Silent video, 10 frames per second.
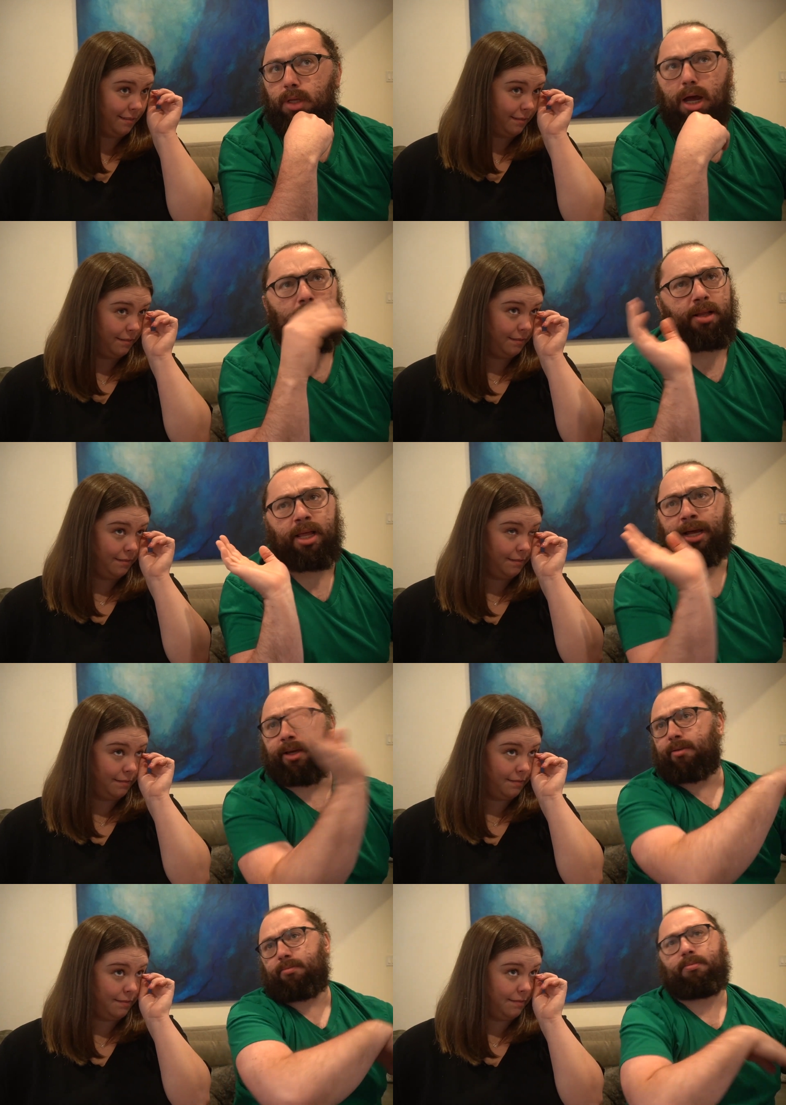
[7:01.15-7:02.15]

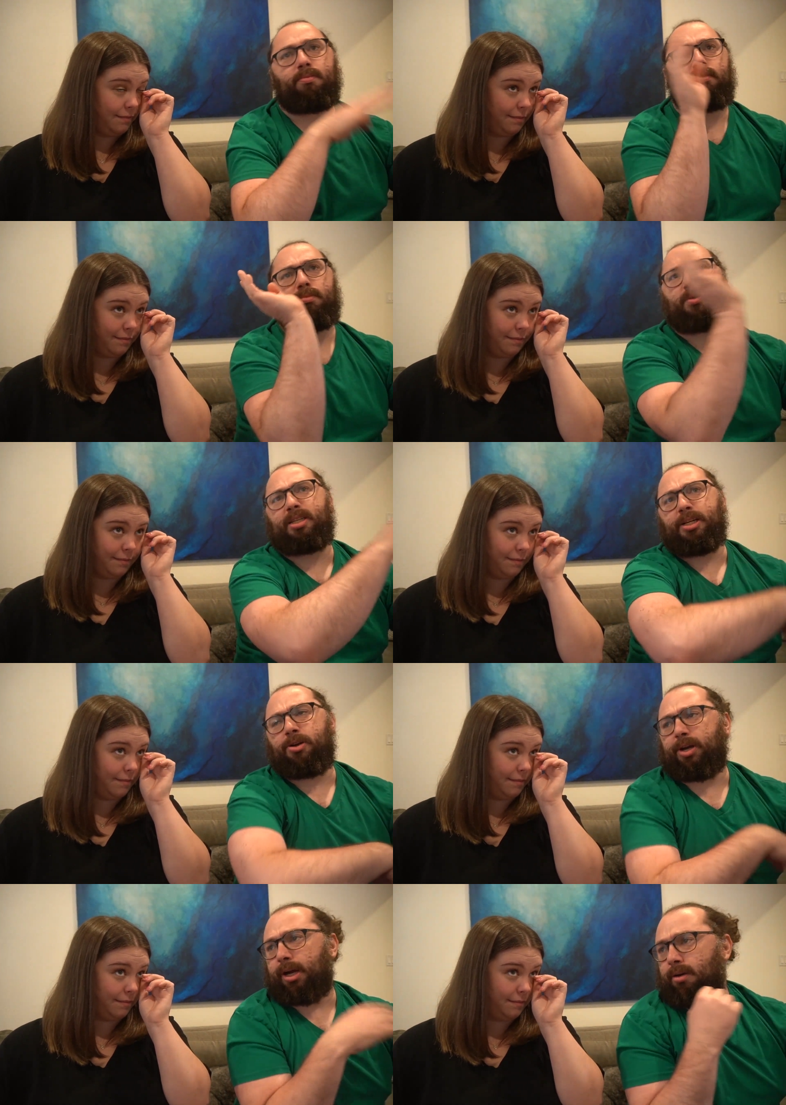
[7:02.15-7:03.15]
Speaker 1: Like
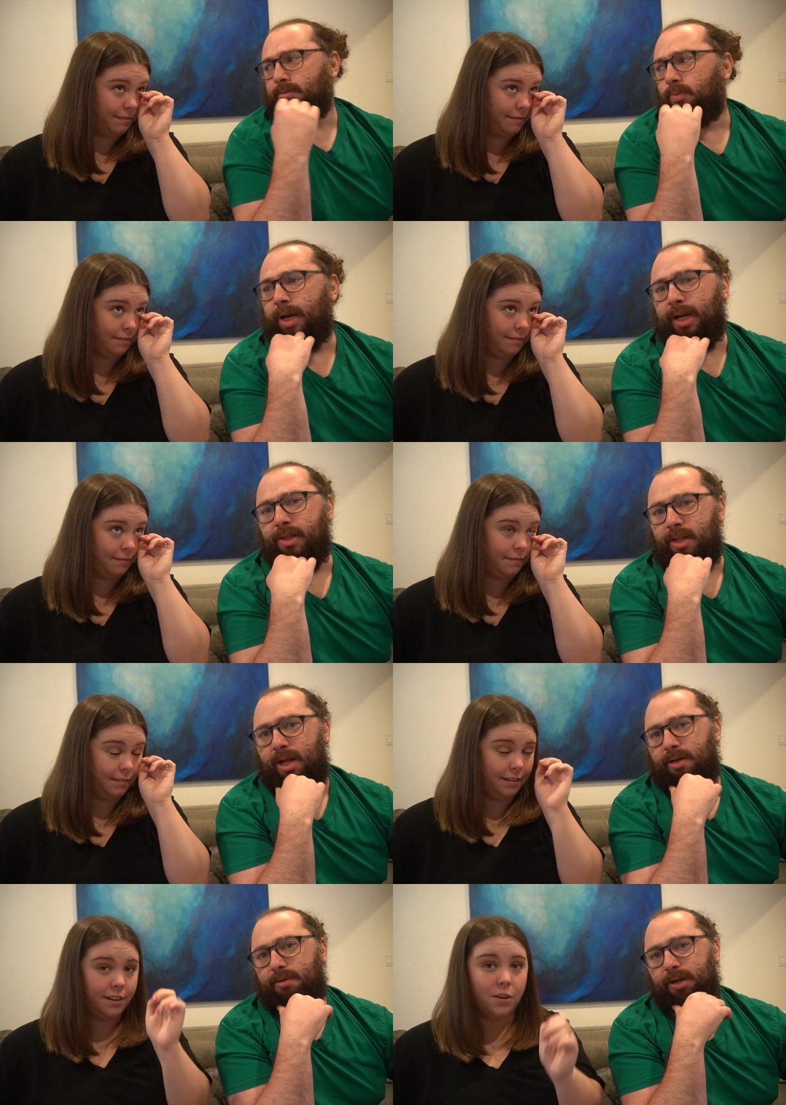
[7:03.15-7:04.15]
senior year, way down the
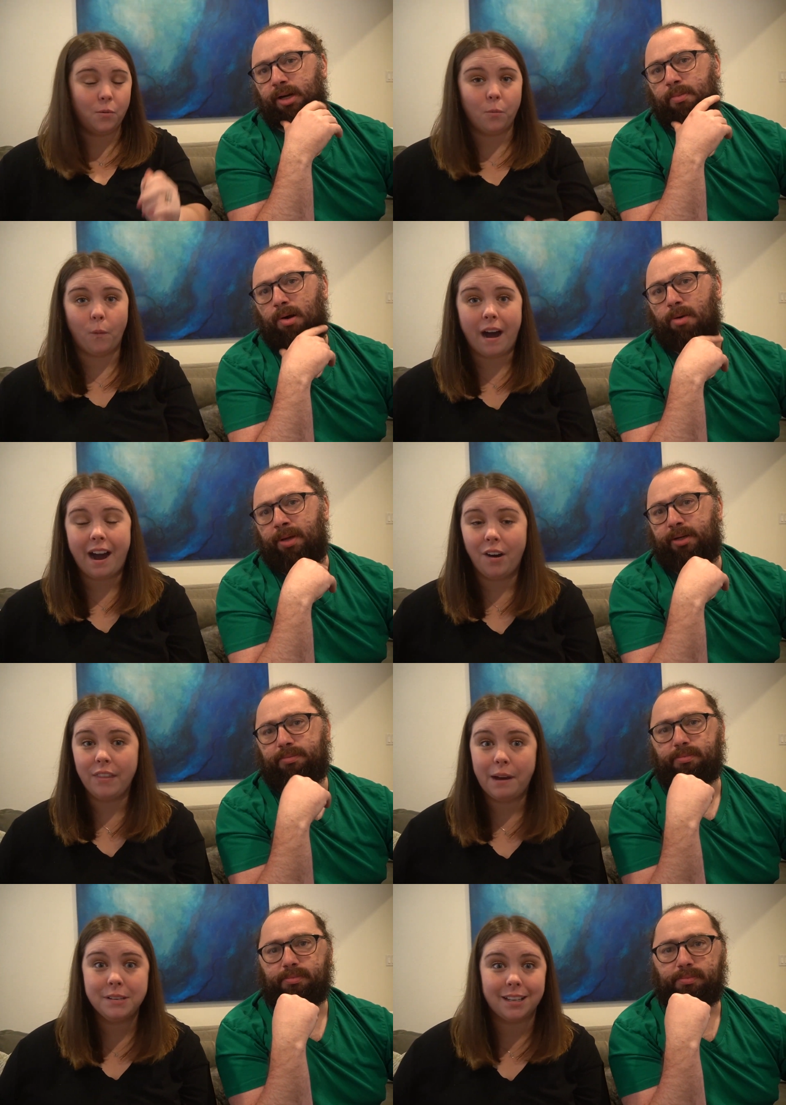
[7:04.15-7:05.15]
line in an
Speaker 2: apartment. Wow,
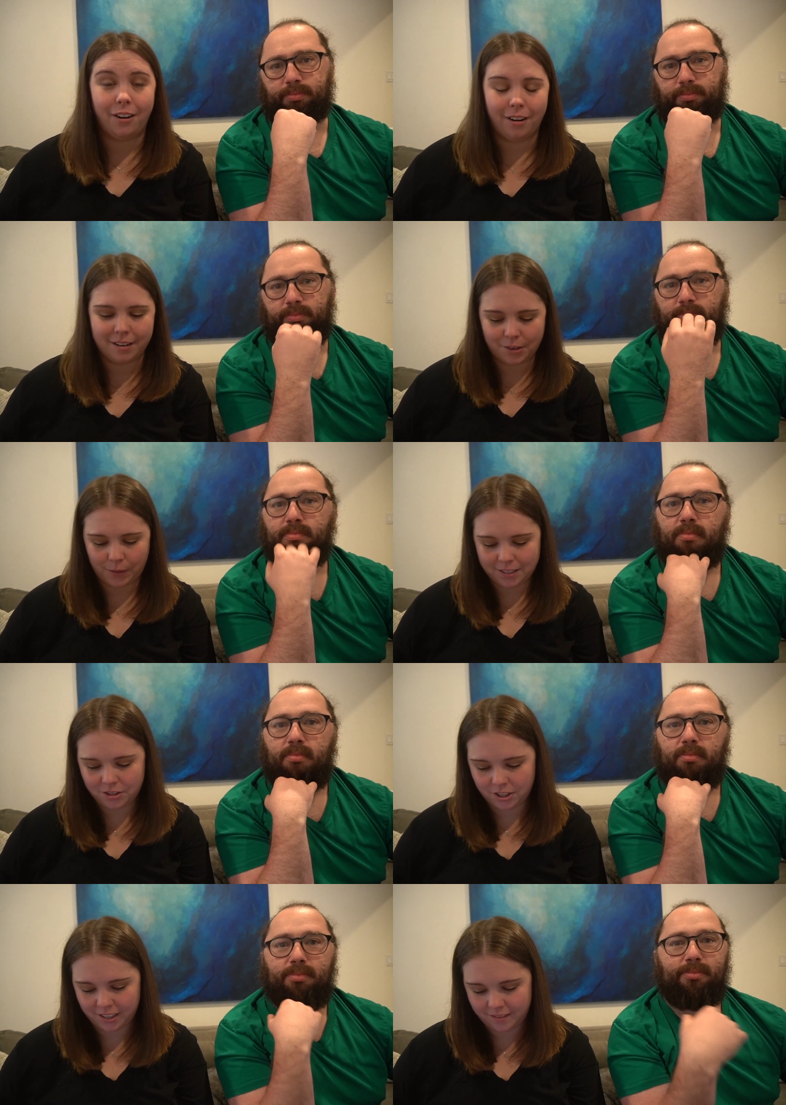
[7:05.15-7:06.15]
that was a hard
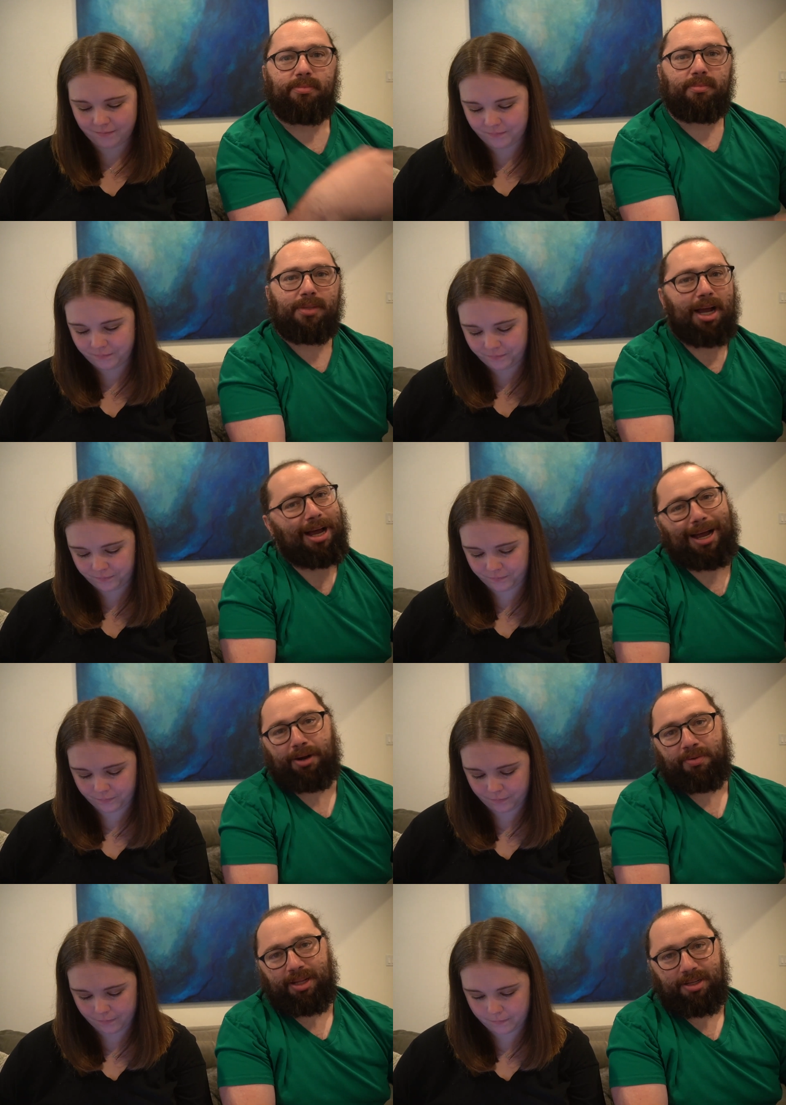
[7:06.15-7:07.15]
question.
Speaker 1: Nah, I
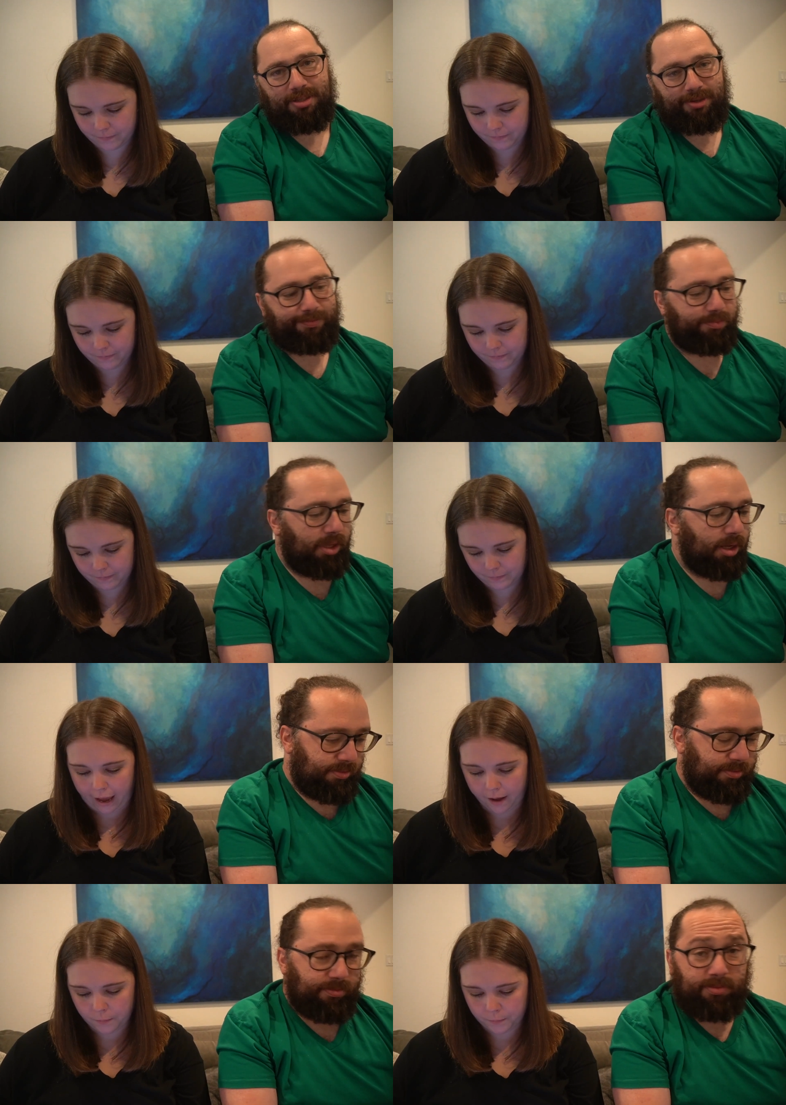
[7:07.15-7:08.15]
don't think so.
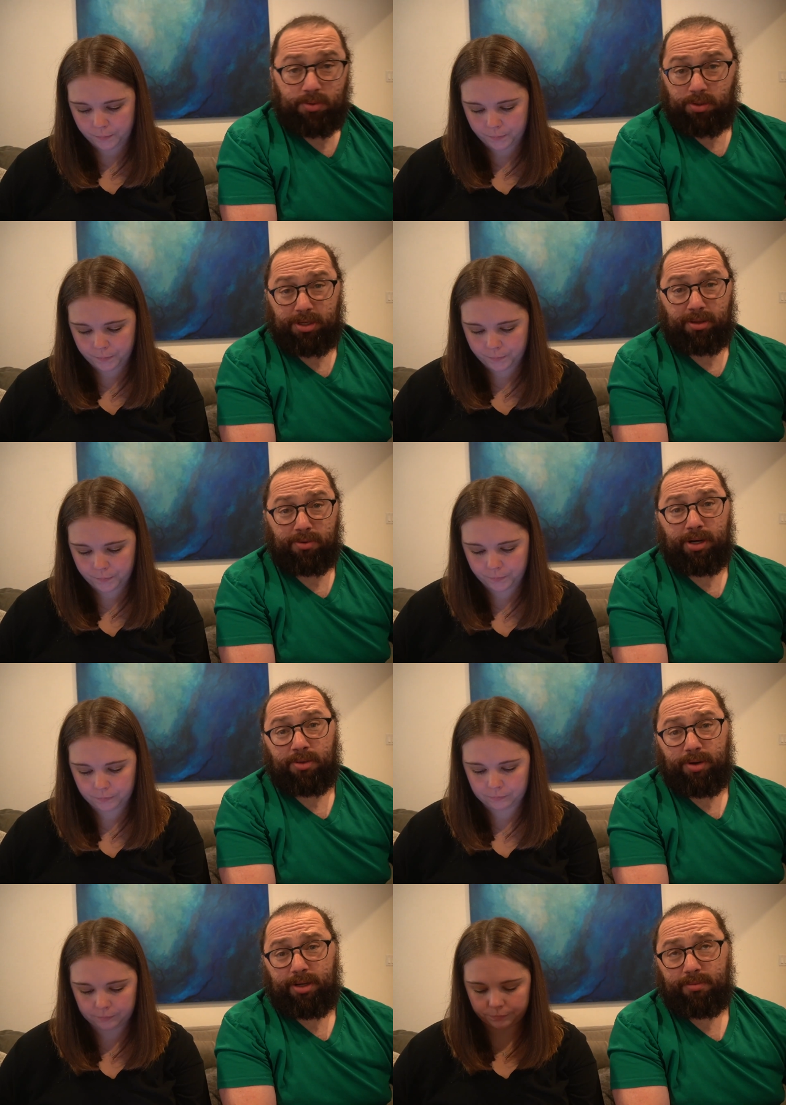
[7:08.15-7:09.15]
Speaker 2: Okay.
Speaker 1: We're still 3 to
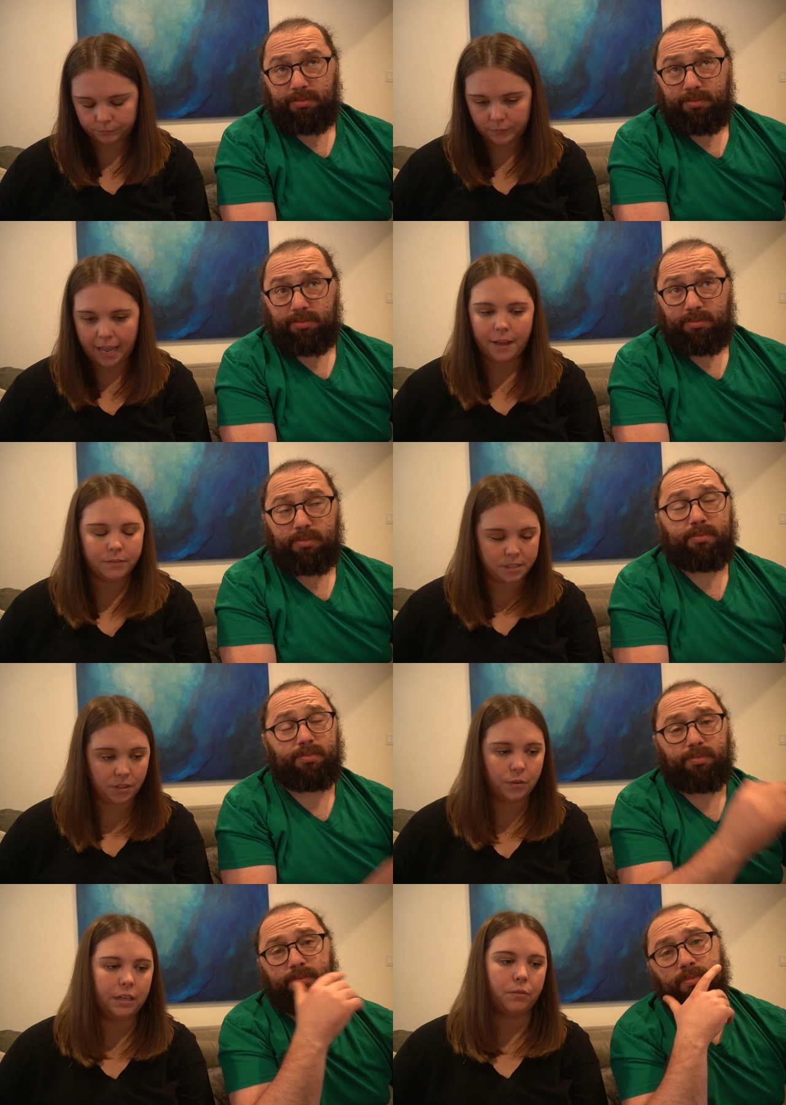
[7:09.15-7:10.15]
3?
Speaker 2: Yeah, still 3 to